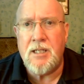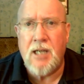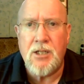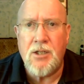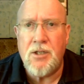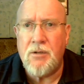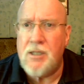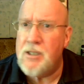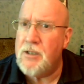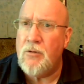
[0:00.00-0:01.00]
discussion
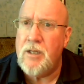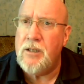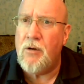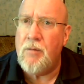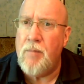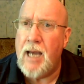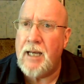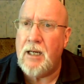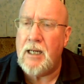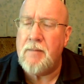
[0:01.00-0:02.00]
so it doesn't go in there
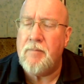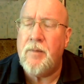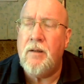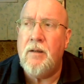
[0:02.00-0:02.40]
automatically.